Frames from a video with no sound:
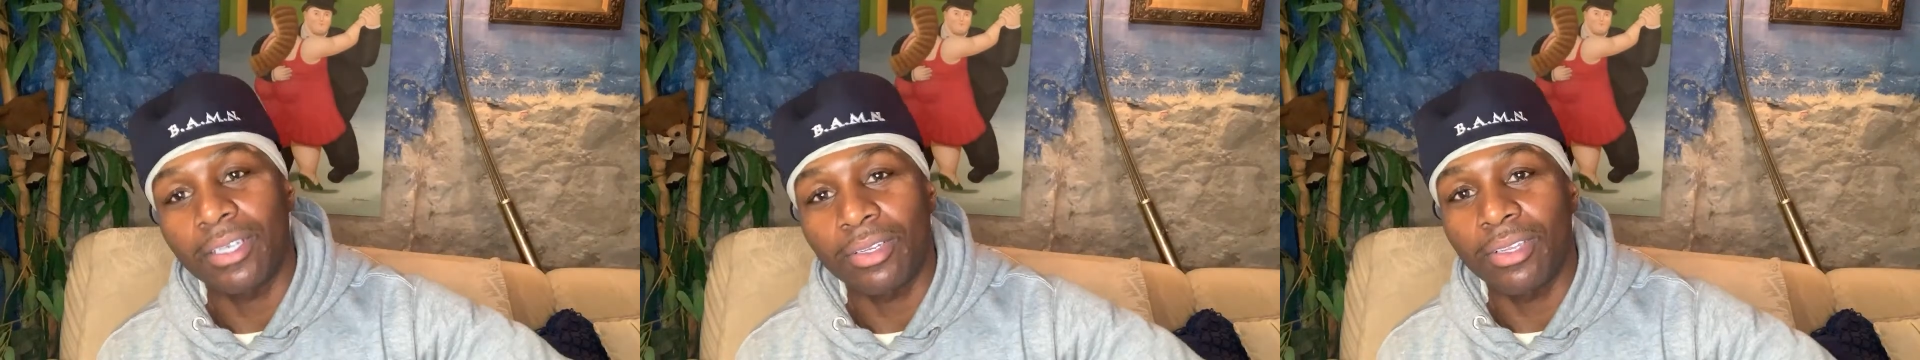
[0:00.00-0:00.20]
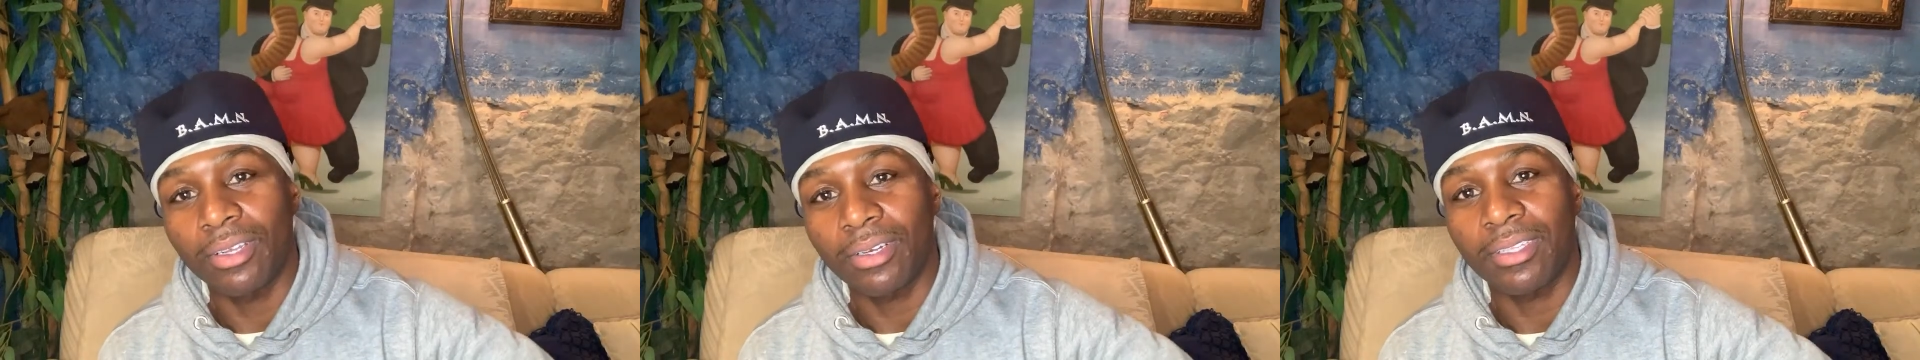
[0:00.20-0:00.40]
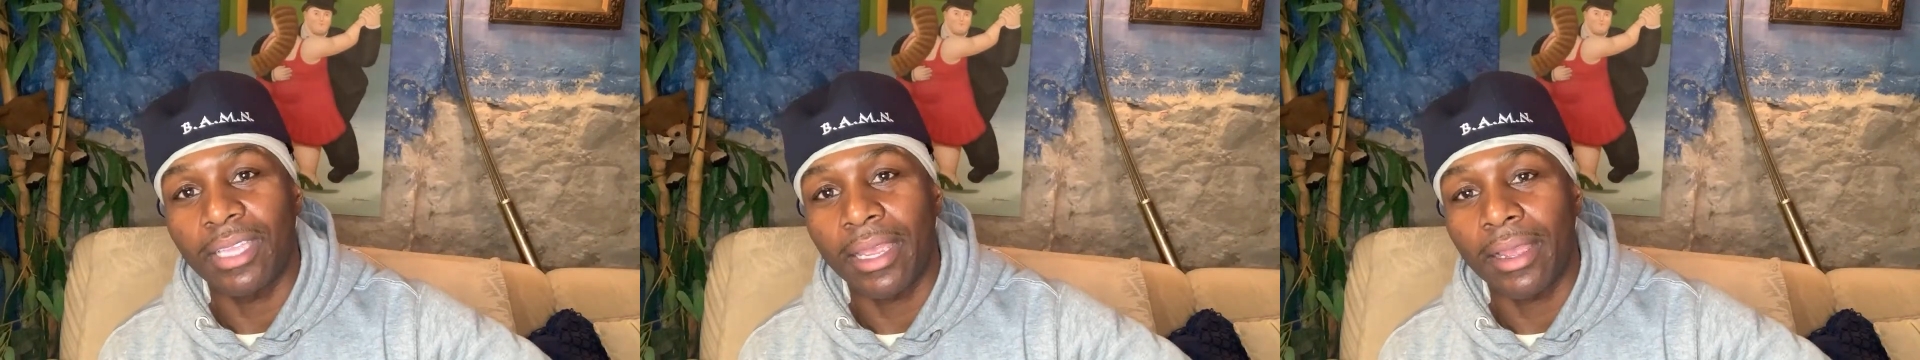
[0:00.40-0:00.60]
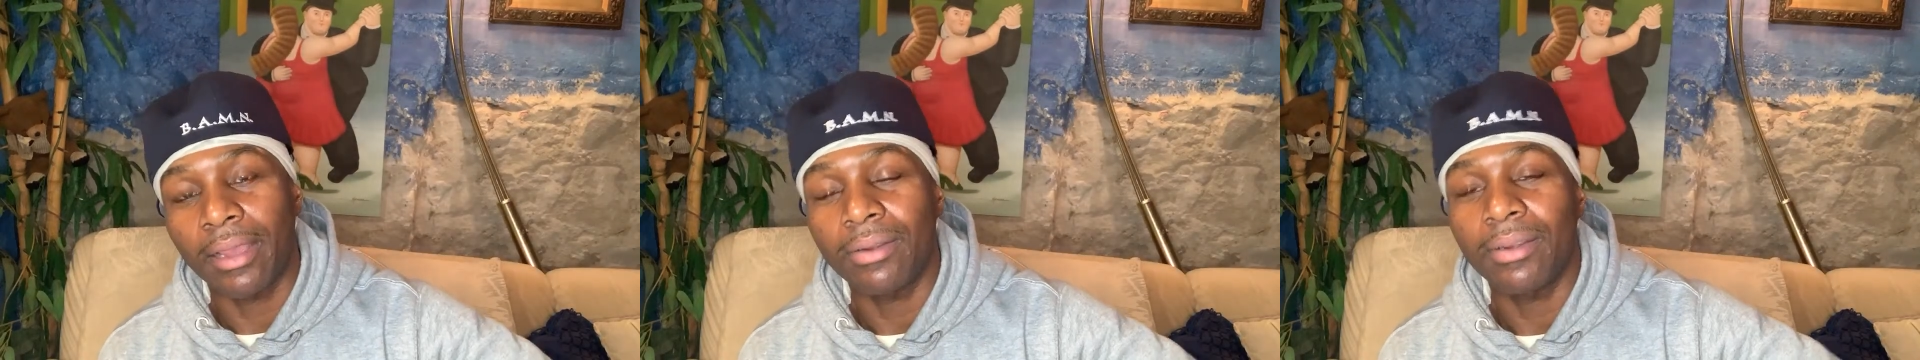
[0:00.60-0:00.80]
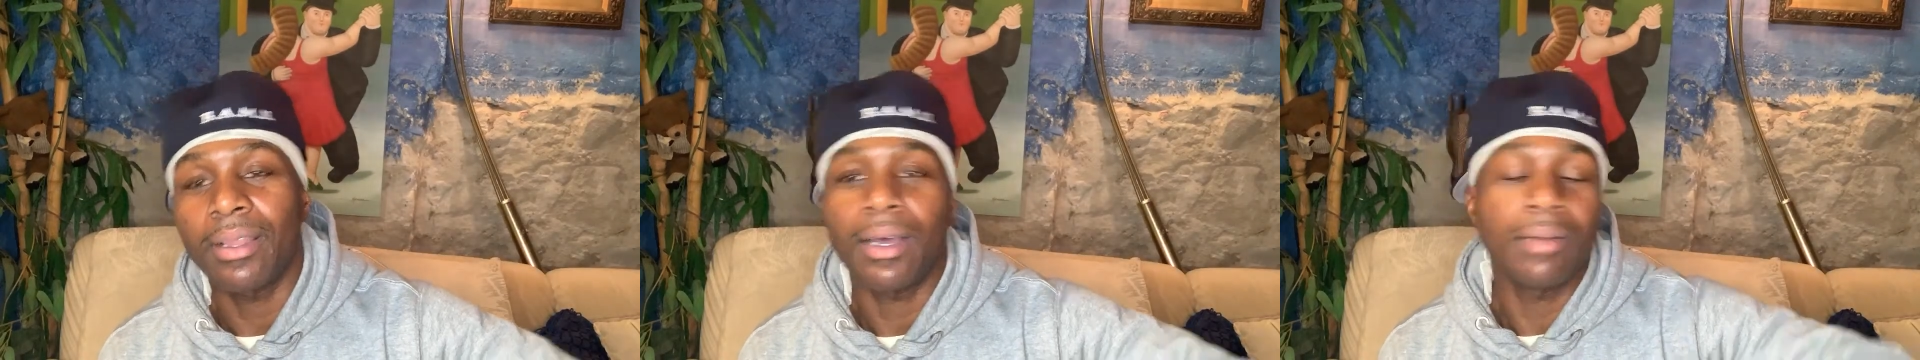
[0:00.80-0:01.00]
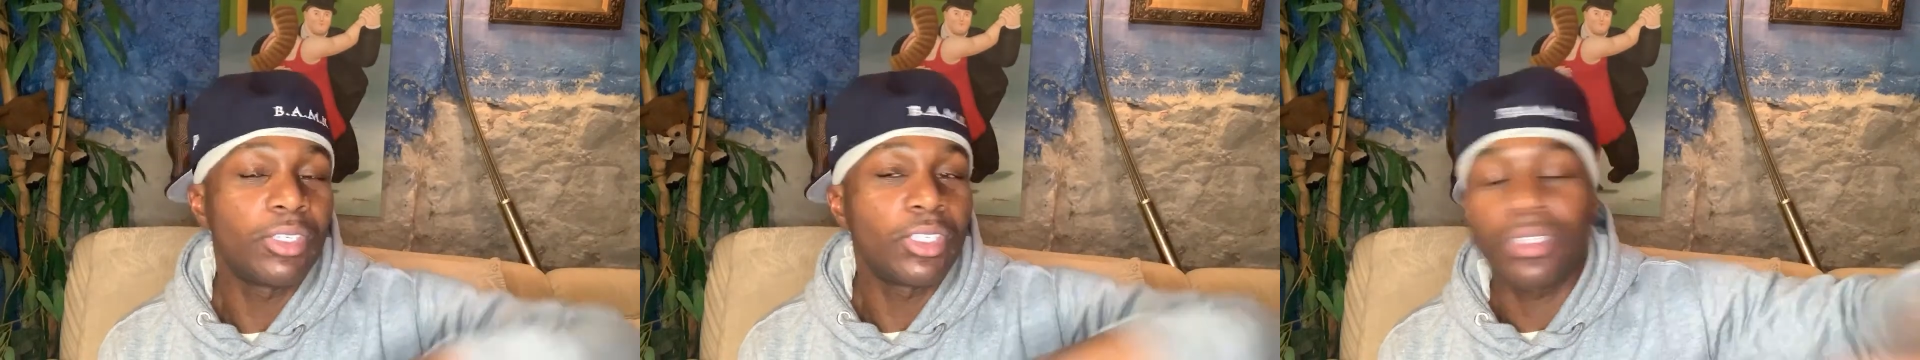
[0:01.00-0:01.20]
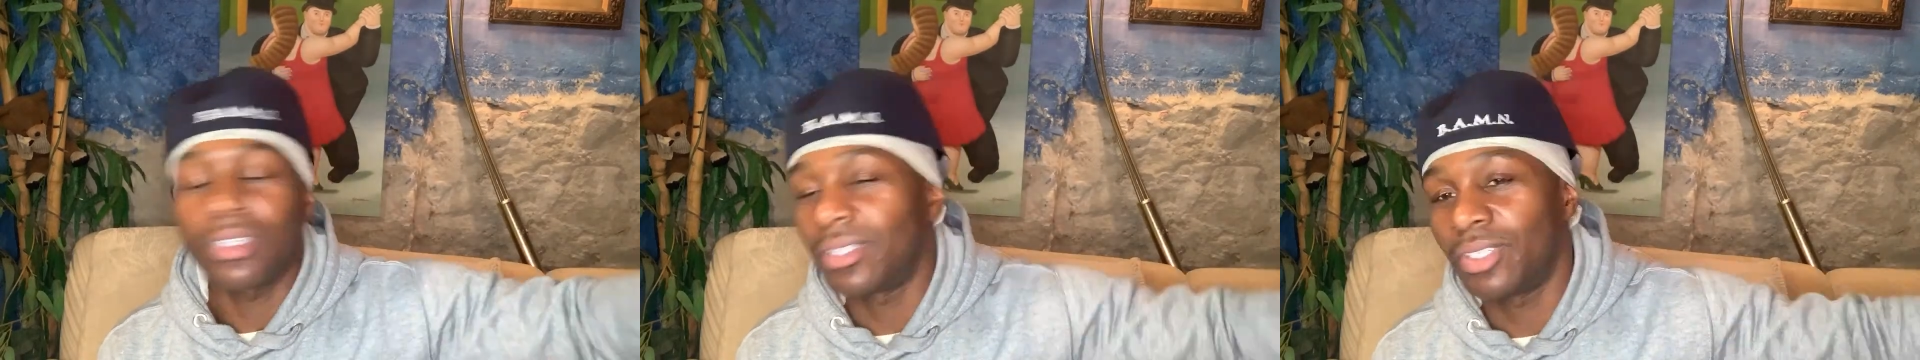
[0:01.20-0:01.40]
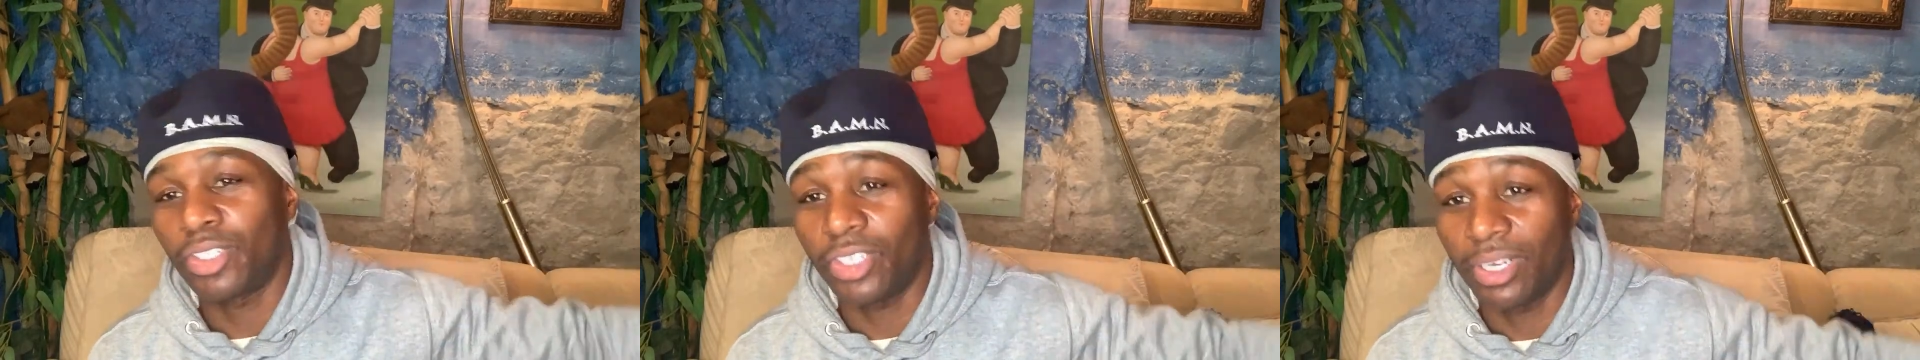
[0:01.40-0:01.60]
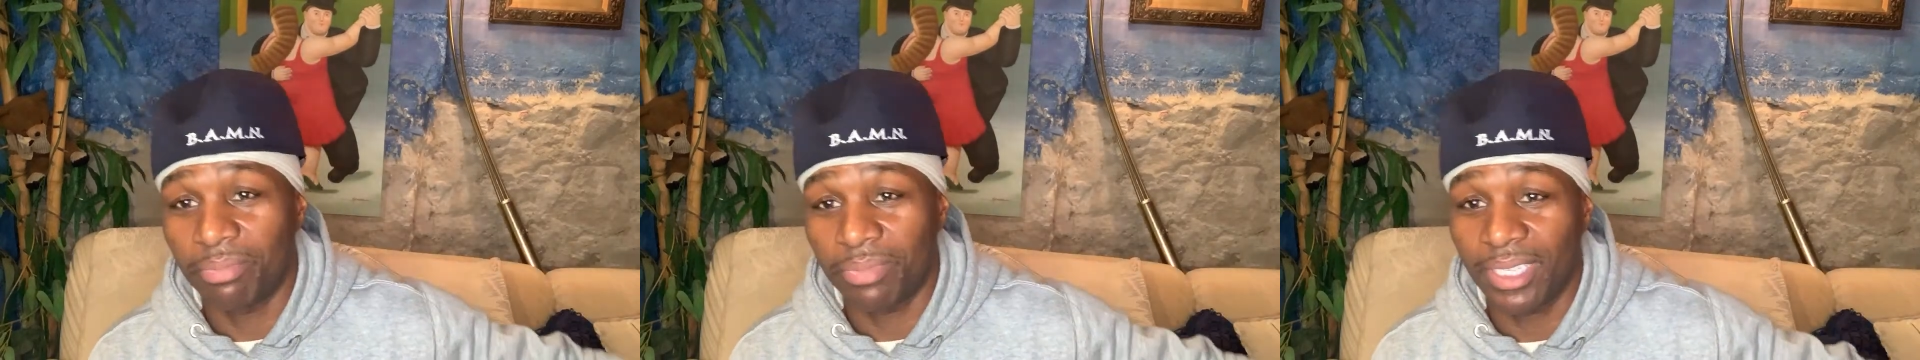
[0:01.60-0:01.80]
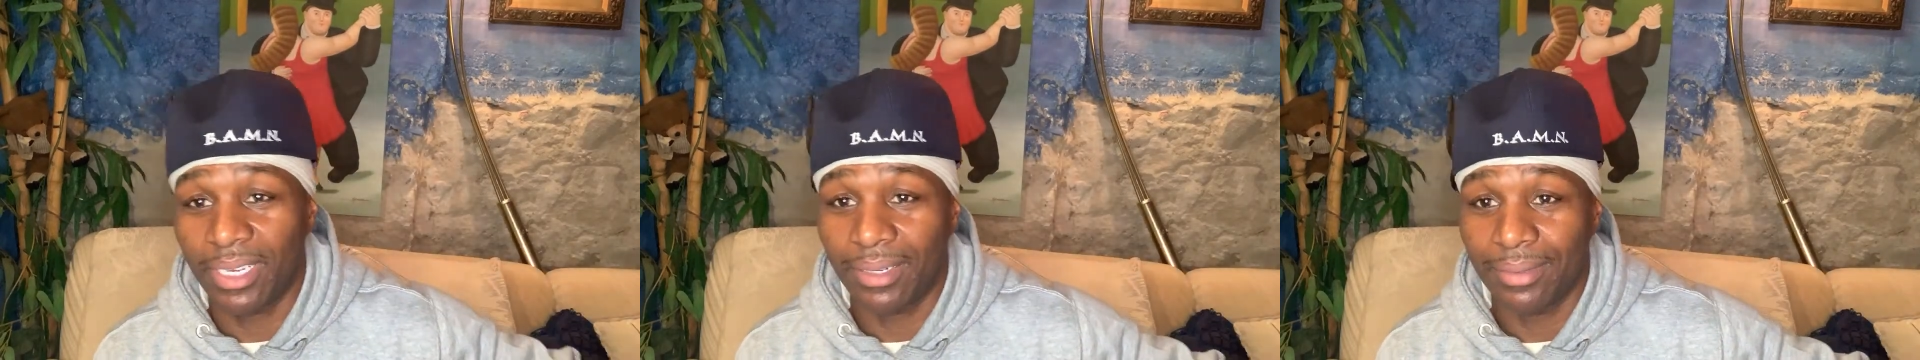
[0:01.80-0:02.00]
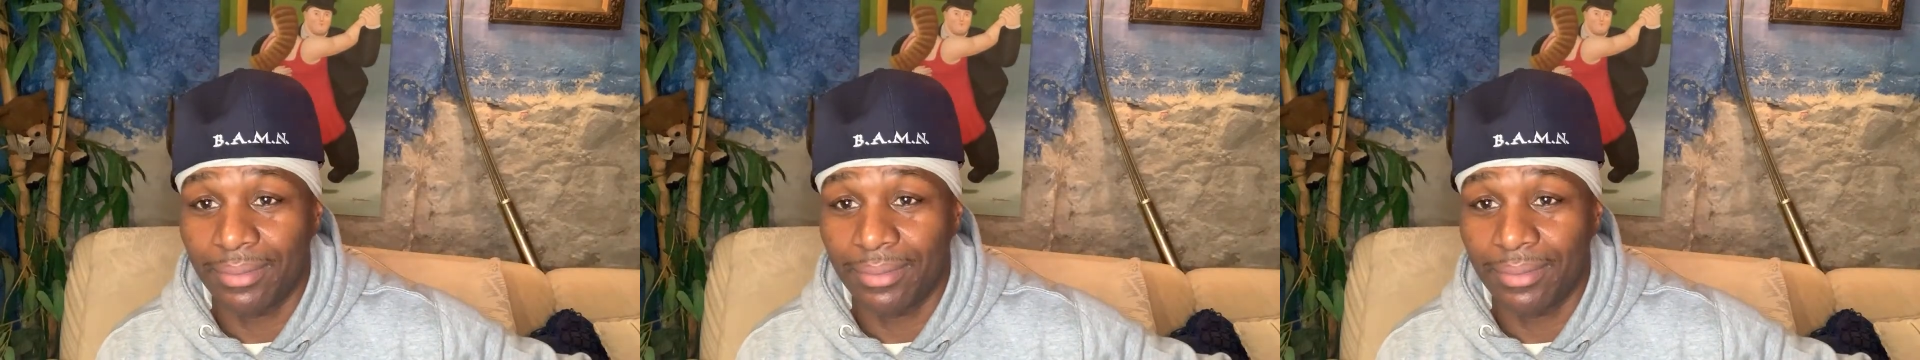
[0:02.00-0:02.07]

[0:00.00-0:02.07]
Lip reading: look down. I'm just gonna jump down.